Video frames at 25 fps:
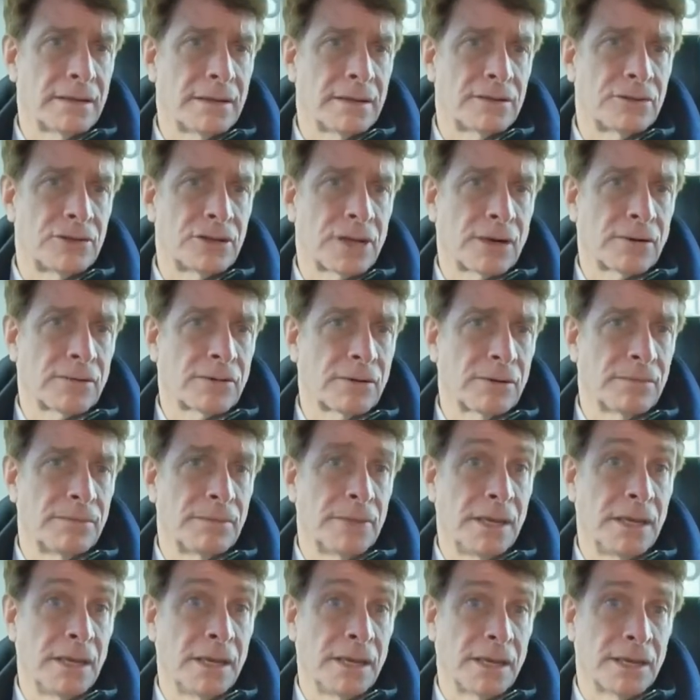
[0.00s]
general
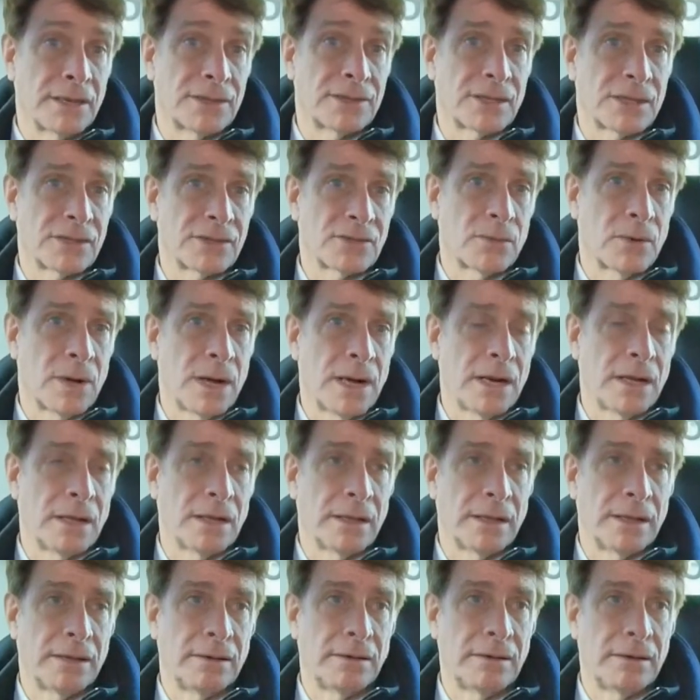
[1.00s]
meetings as
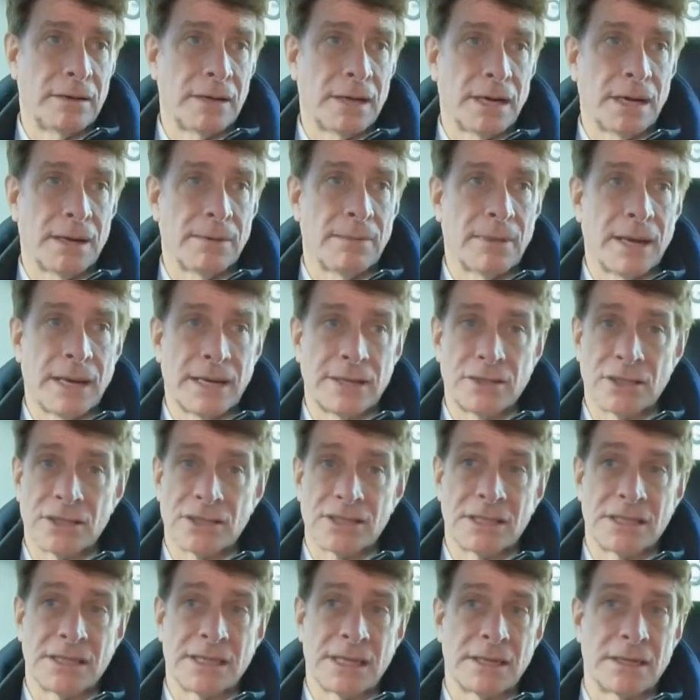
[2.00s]
well, and I just
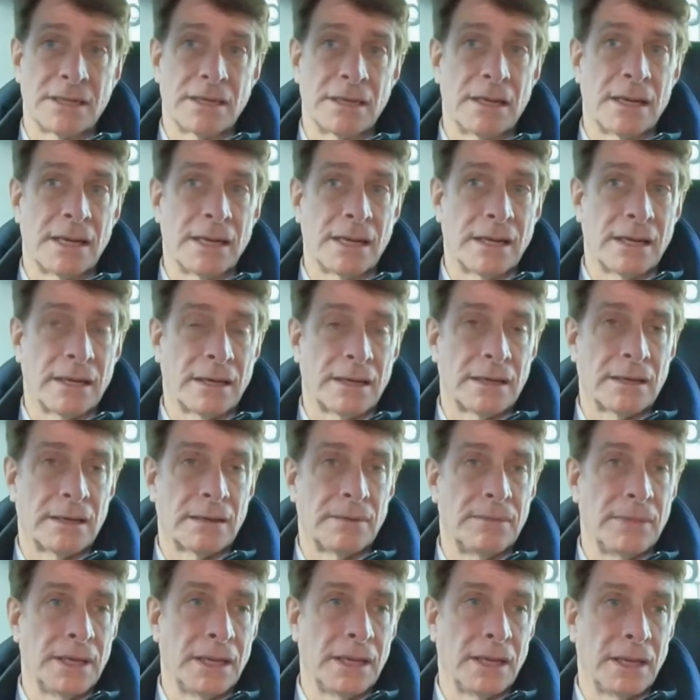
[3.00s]
attended a
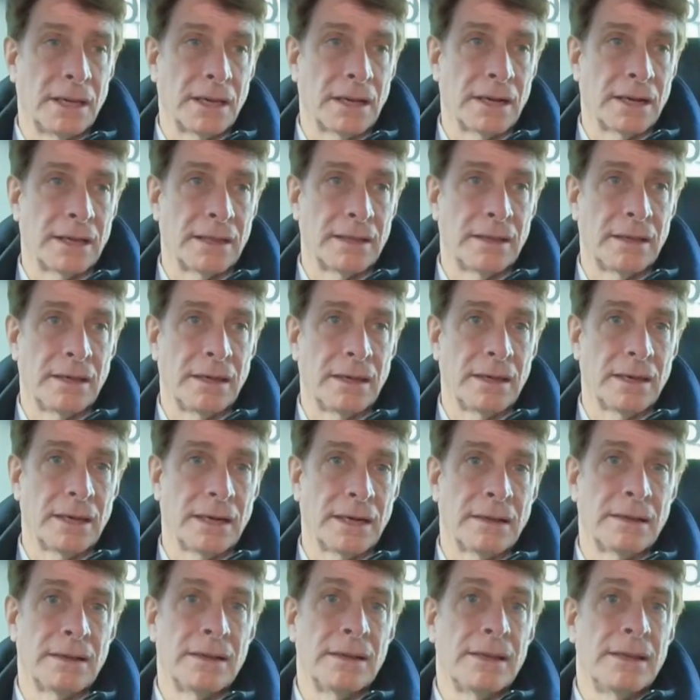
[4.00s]
meeting on the
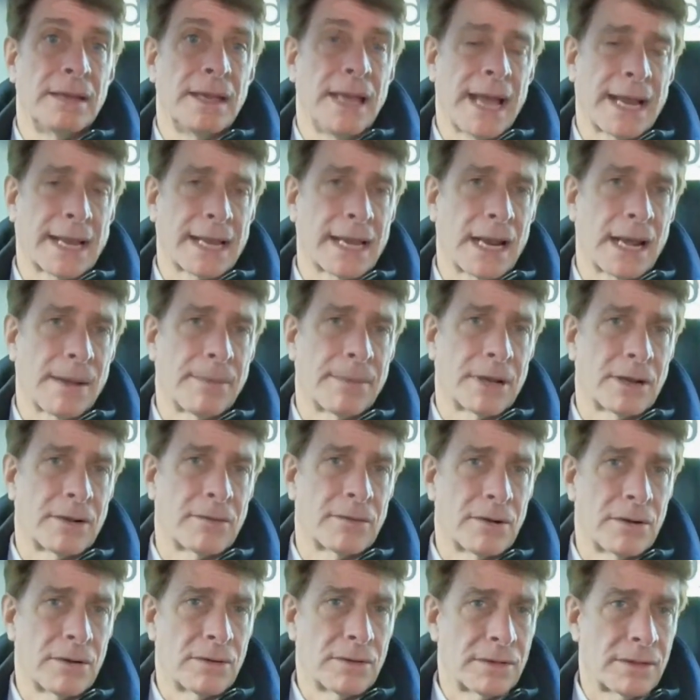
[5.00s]
economic
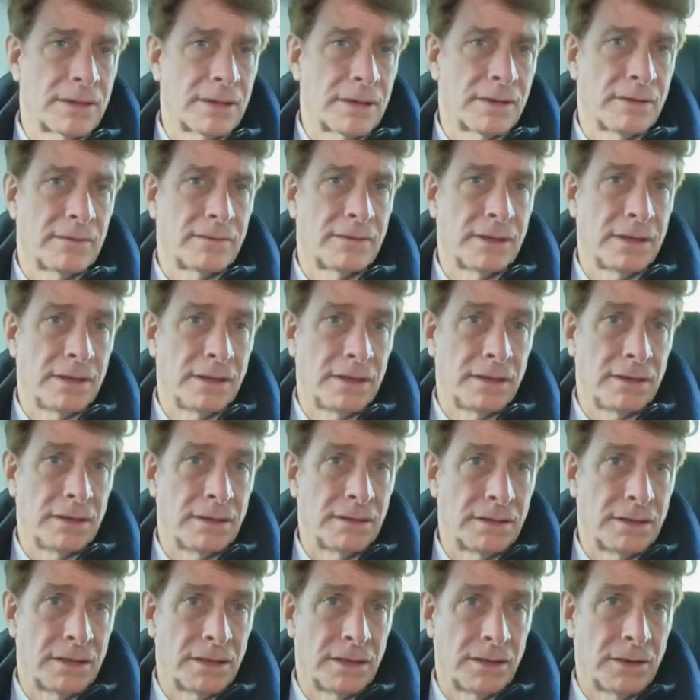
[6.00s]
growth of the
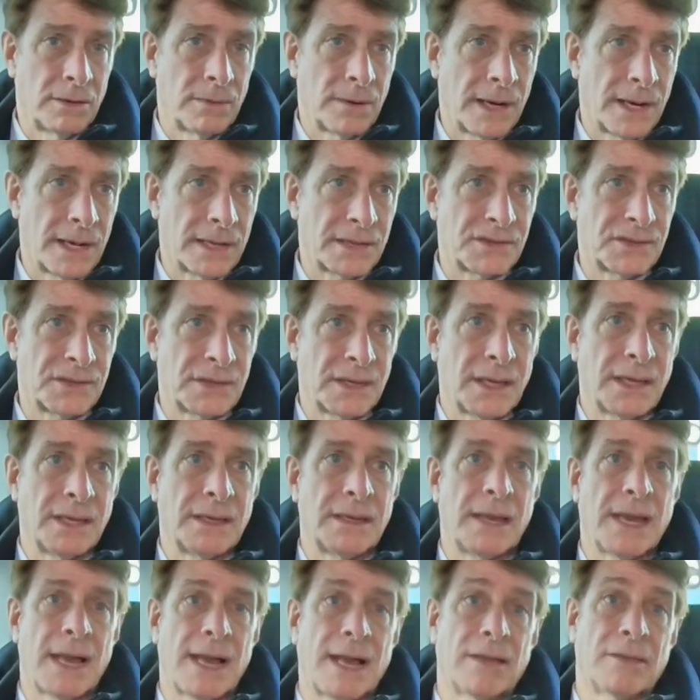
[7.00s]
U.S. and
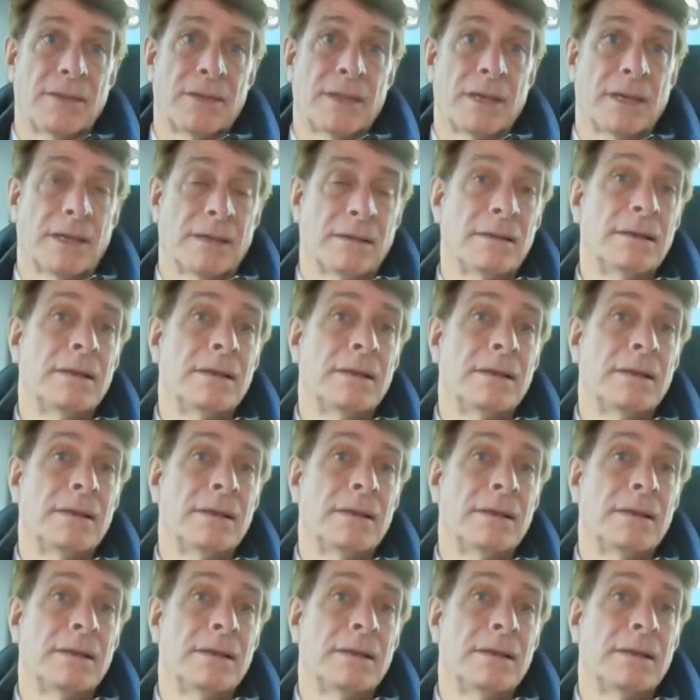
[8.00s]
how the